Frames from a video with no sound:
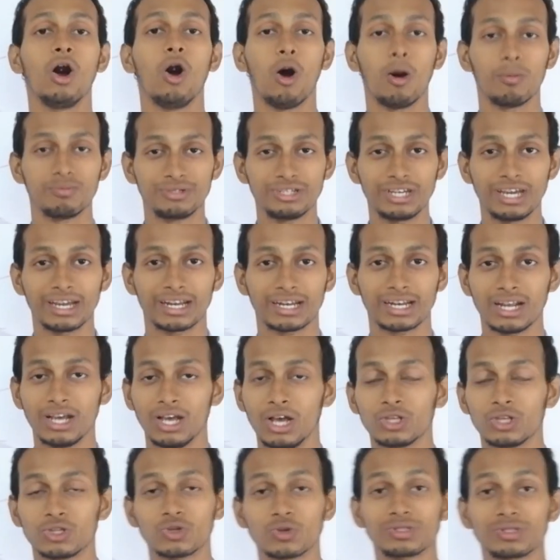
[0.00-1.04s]

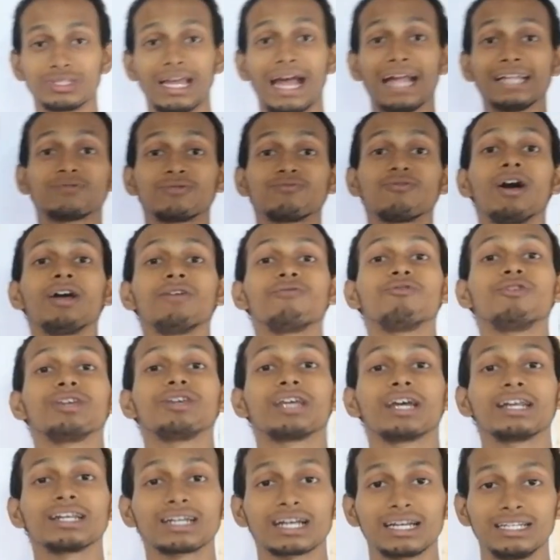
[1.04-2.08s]
object. So that's why we can